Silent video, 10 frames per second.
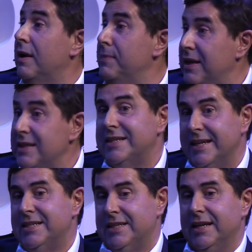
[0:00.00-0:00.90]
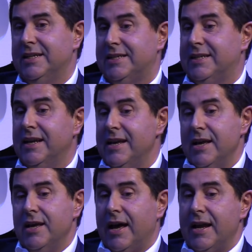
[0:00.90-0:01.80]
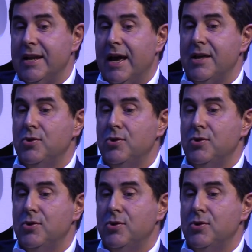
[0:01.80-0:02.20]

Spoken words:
I mean, and